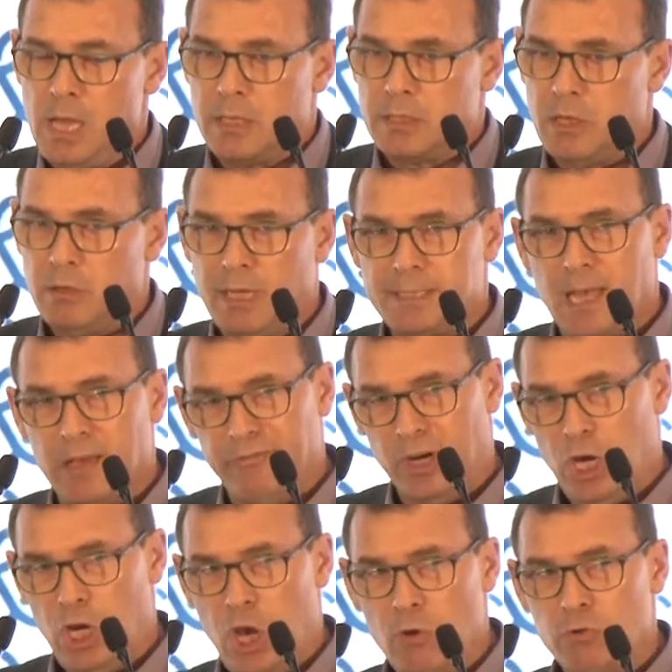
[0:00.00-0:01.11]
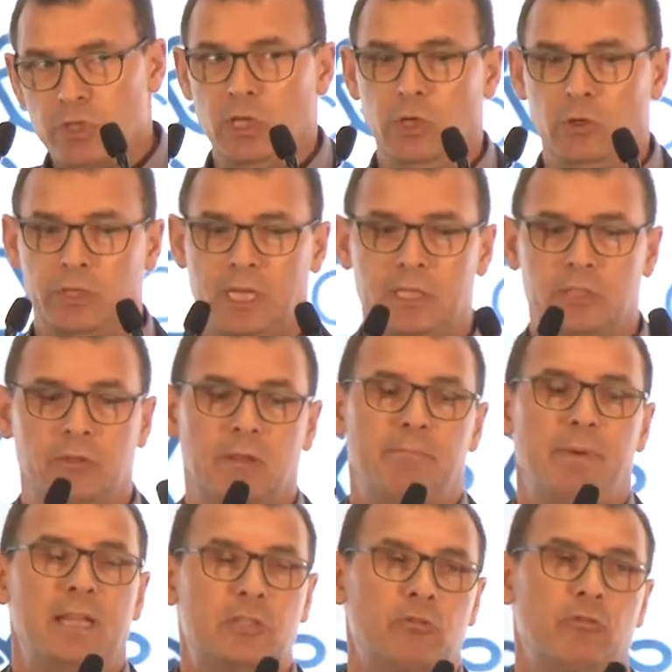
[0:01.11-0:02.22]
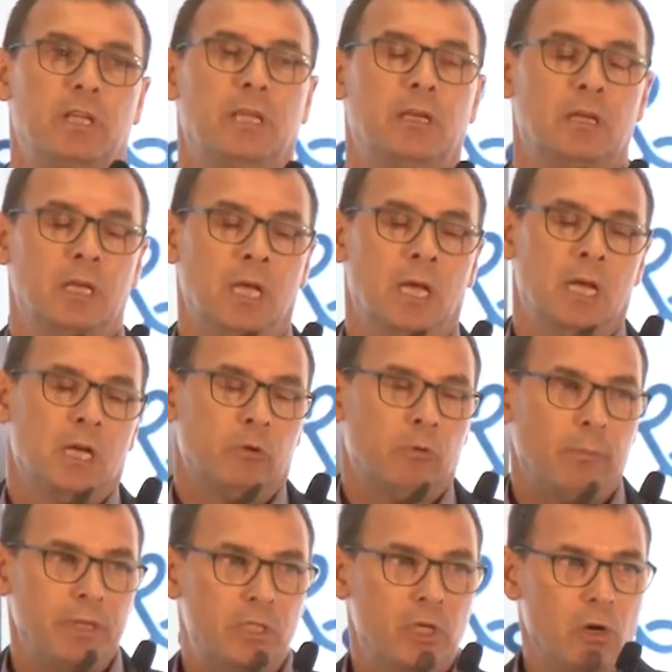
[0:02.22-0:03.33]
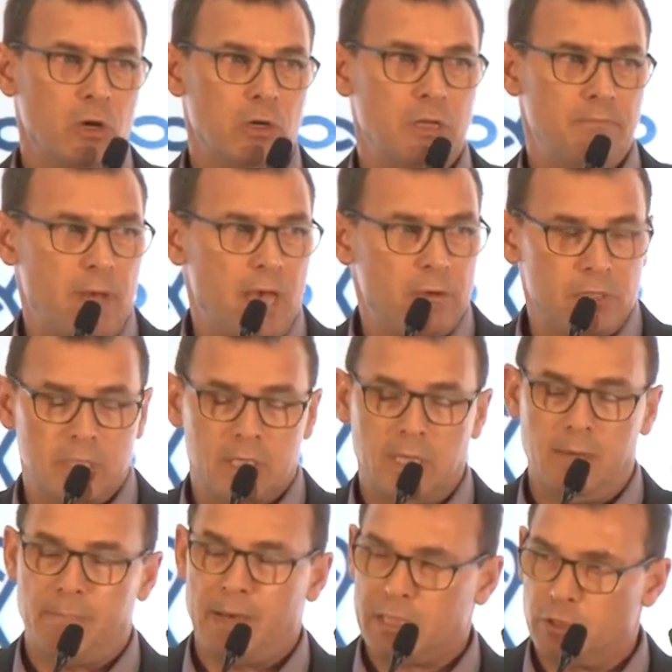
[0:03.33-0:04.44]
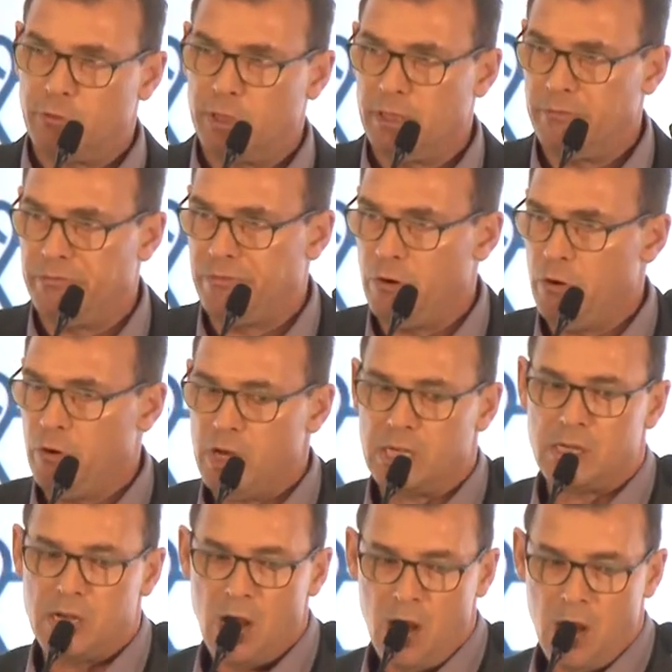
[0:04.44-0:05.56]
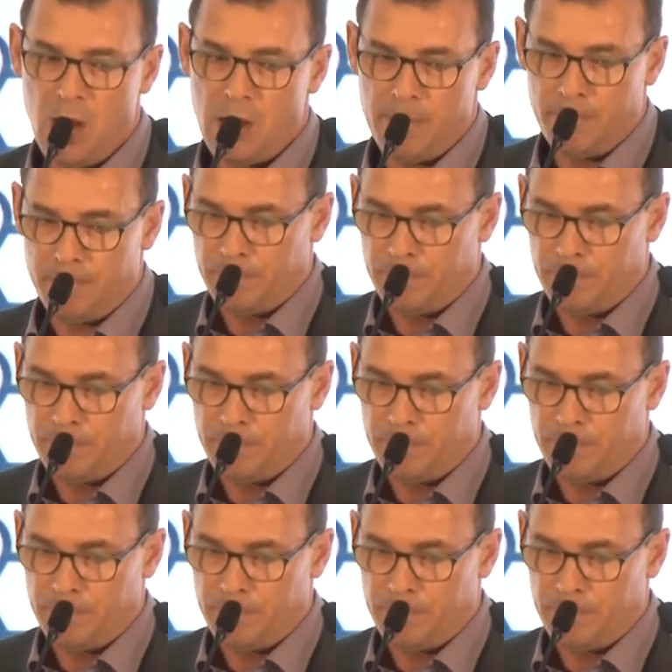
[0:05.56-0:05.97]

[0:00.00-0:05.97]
So let's have a closer look into the battery when we talk about a battery for a car.